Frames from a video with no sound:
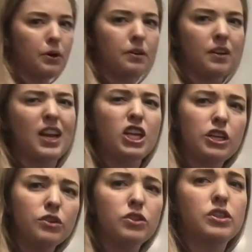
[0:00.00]
not a
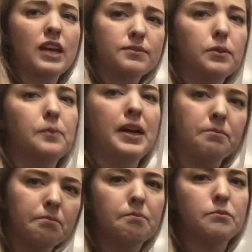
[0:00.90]
huge decimal, but
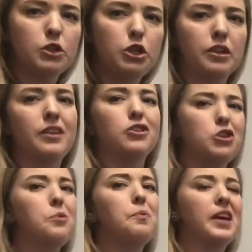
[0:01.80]
a little
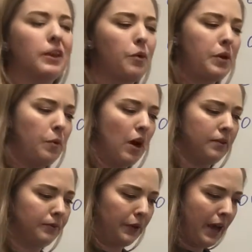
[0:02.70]
too big than what we want,
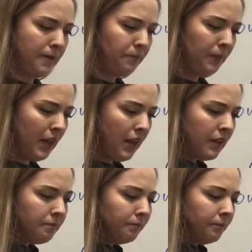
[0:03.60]
okay?
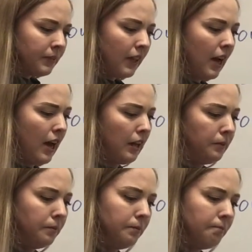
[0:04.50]

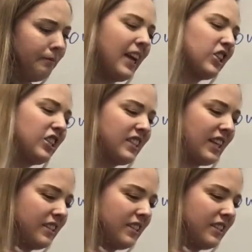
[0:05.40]
Actually, in this case,